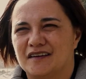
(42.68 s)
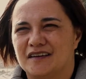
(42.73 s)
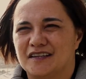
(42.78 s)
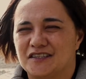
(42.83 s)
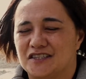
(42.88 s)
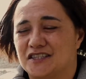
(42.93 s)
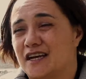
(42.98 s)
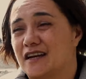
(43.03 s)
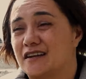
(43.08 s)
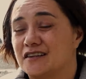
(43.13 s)

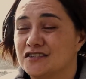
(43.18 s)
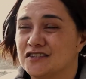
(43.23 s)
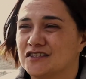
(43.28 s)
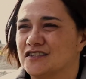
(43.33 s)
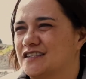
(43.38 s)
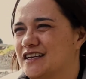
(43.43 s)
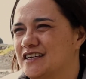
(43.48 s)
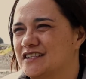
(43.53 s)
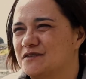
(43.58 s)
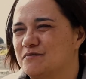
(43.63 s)
it
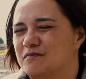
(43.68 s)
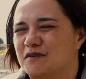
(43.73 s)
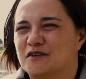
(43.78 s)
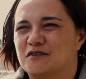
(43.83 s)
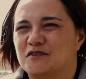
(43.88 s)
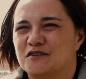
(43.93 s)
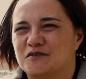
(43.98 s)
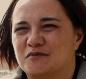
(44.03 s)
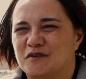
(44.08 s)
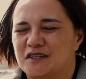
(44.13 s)
challenges us
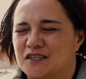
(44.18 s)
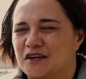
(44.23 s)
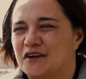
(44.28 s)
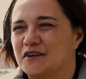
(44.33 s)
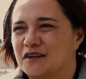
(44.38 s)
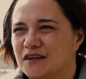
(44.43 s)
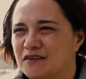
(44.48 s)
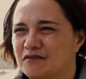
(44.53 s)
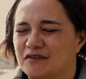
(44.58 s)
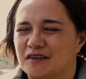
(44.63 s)
because we
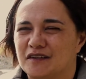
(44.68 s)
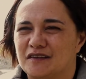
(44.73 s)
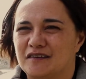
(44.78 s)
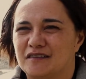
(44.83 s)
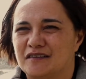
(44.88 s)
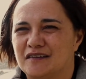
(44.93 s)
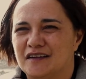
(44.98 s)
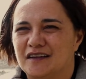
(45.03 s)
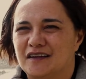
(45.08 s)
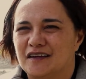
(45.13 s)
don't live
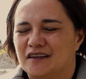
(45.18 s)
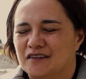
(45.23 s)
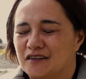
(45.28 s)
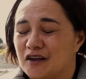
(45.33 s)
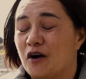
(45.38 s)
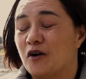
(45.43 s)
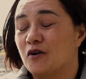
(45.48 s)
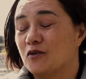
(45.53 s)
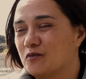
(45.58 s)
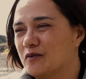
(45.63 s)
in the
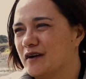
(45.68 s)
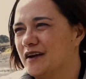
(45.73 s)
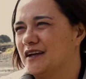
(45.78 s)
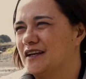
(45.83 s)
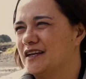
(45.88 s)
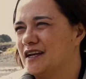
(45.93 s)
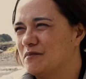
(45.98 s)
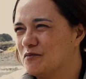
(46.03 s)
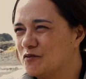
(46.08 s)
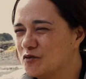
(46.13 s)
old way
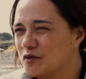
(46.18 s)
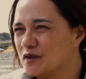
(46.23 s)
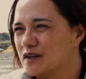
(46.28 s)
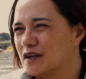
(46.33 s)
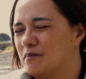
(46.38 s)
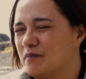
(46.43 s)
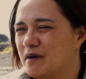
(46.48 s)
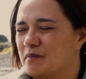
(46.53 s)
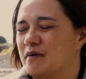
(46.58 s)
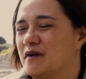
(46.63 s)
anymore, and the
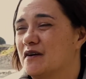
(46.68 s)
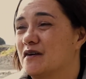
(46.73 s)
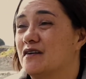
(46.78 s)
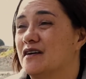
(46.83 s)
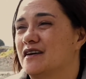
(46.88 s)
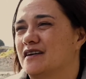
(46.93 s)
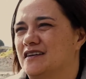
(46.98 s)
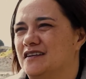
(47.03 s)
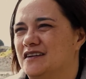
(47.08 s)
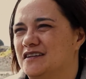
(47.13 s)

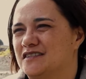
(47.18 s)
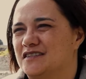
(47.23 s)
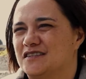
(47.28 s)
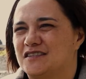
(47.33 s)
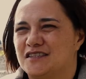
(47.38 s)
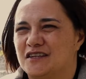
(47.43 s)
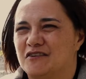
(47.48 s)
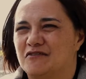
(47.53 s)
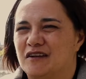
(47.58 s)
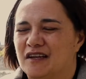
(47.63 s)
papakainga
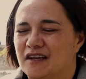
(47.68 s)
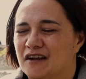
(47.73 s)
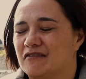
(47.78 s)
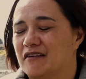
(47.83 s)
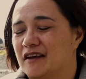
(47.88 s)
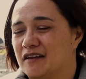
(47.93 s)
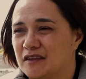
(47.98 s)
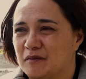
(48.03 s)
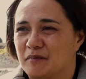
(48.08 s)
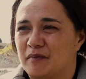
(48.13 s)
necessarily
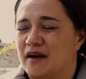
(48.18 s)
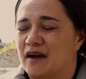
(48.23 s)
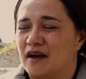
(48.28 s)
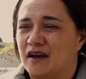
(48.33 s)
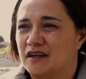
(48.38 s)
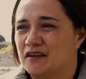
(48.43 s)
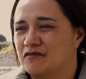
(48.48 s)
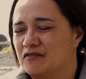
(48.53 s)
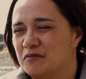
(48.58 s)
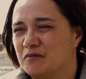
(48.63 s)
around the pā
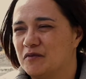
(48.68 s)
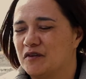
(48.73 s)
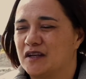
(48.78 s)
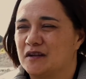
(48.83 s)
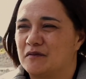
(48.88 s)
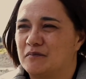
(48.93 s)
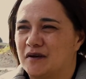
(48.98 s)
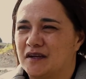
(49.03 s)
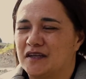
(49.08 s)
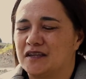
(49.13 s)
and everybody
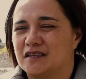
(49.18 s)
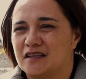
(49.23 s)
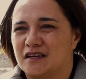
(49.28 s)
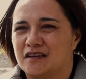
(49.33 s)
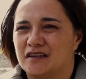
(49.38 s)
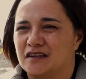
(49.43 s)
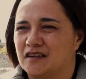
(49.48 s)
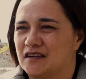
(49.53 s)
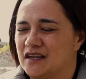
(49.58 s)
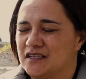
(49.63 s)

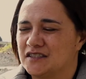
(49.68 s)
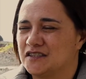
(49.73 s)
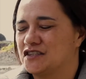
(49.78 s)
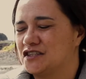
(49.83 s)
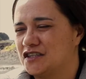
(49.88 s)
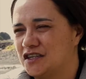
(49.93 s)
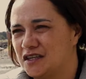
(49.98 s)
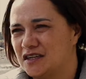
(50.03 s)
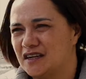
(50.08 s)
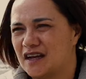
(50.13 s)
mahitahi and has a
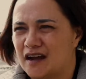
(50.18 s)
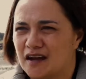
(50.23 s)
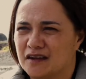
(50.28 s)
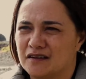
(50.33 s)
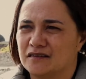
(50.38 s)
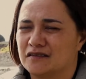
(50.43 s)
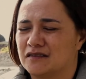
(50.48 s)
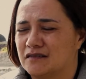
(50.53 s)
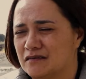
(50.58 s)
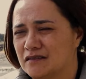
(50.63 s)
shared
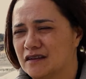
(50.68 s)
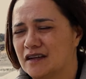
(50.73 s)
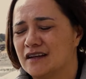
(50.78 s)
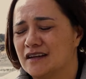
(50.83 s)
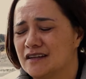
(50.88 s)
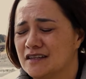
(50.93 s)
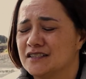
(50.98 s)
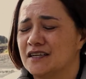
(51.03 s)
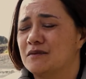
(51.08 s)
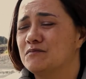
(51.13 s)
garden, and
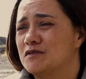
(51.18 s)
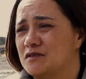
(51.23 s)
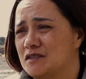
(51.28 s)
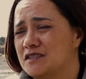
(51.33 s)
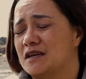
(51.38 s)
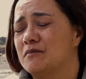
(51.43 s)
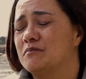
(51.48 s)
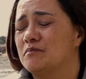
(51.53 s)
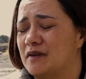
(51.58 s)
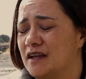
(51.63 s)

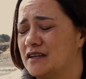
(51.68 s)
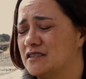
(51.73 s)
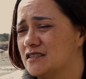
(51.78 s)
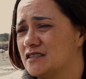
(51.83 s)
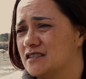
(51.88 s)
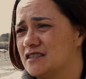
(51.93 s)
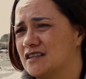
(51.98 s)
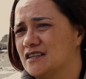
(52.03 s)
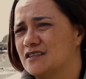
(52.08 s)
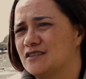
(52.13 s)
some
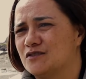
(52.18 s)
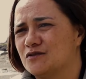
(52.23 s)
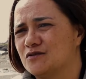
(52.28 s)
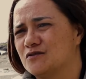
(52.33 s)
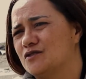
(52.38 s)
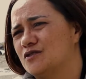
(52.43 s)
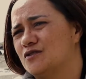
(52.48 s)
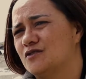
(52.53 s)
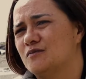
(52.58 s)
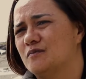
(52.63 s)
places they still
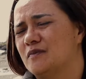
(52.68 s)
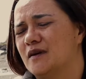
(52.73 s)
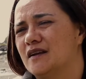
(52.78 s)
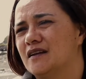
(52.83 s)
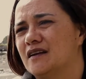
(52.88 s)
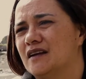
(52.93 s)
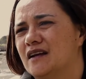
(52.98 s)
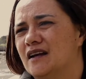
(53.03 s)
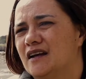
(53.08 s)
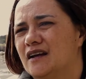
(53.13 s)
do, but
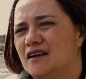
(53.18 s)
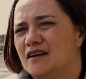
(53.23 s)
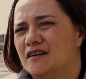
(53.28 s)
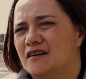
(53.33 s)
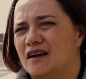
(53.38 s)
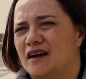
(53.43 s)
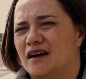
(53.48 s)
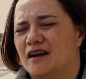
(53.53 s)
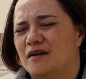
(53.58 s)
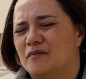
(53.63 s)

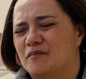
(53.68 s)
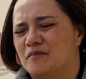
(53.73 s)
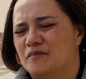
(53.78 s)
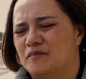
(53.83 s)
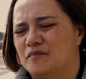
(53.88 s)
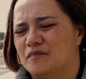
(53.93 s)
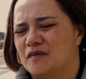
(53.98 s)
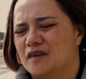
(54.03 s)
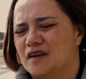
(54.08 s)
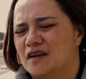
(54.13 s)

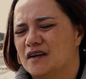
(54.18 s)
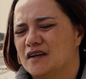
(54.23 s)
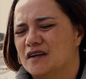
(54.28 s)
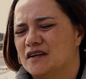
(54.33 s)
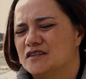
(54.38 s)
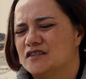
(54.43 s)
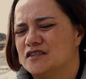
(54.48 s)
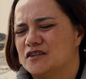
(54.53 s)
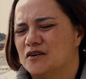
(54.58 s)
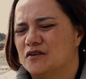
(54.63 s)

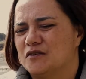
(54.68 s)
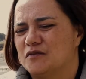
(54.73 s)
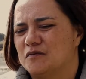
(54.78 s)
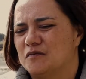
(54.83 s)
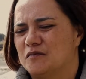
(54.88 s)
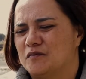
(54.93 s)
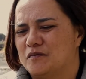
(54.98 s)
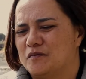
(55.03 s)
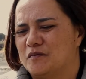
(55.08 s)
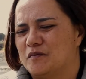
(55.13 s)

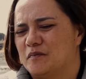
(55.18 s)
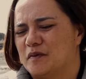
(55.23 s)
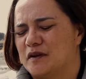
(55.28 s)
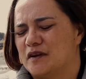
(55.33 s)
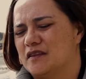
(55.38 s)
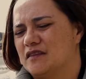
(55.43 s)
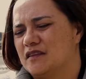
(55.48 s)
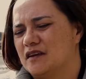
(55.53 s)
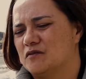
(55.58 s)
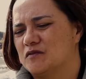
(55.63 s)
I
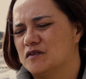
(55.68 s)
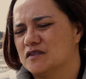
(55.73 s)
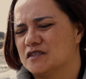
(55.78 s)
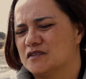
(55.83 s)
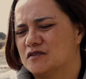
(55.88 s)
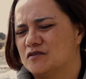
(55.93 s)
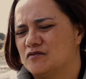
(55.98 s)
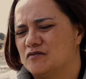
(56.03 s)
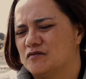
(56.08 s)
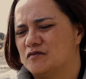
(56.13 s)
think
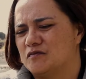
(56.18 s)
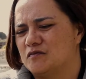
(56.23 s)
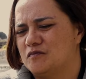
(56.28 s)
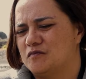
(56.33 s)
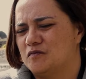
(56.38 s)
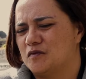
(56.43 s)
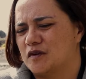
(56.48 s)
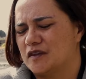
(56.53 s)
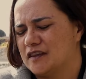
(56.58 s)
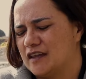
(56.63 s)

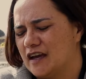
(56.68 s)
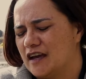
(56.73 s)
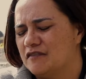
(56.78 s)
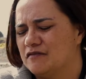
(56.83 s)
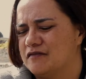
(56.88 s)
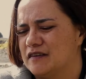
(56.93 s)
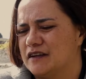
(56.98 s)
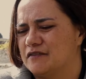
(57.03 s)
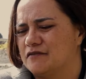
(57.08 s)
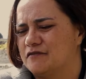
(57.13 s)
what they've
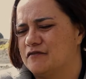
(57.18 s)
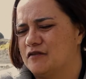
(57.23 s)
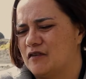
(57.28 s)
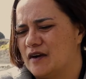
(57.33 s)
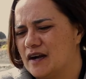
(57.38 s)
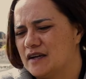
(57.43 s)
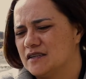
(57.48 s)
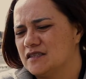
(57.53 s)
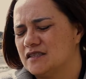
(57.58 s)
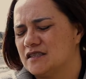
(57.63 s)
left for
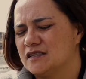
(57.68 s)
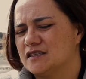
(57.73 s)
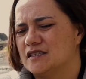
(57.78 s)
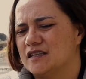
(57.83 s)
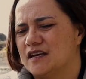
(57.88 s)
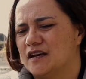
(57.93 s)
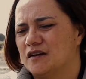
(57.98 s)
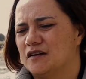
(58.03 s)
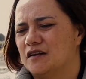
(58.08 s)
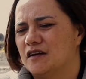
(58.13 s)
us is
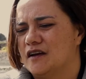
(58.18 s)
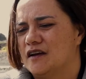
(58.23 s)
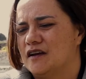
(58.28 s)
that